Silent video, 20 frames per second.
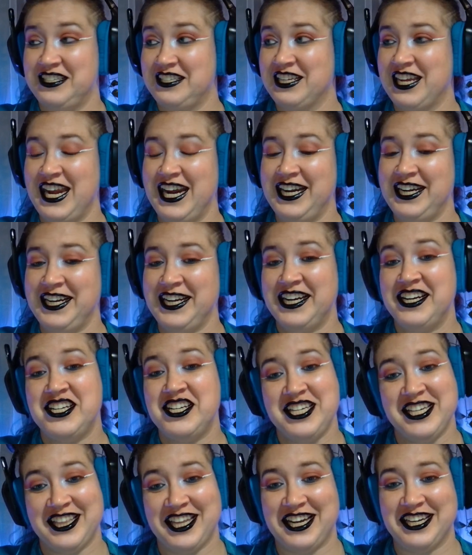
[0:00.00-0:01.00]
Katie and
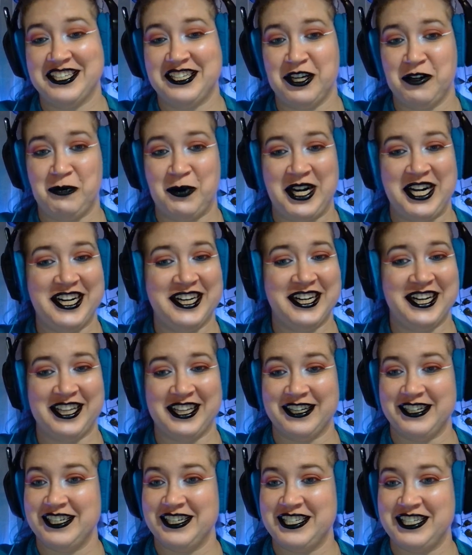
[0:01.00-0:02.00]
she likes her bright
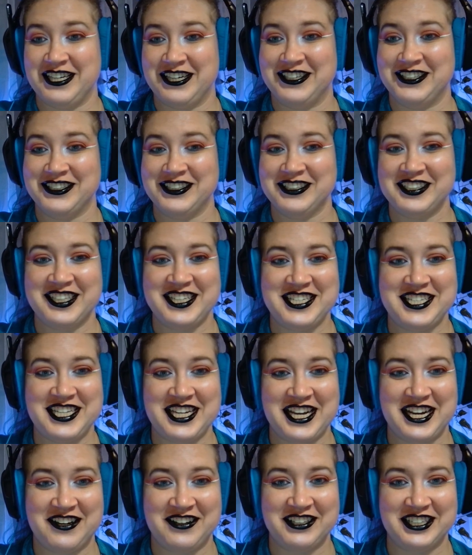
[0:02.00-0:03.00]
colors, so let's
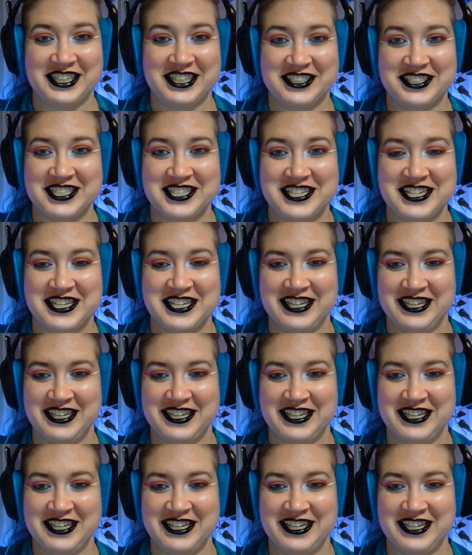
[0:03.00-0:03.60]
see how it goes.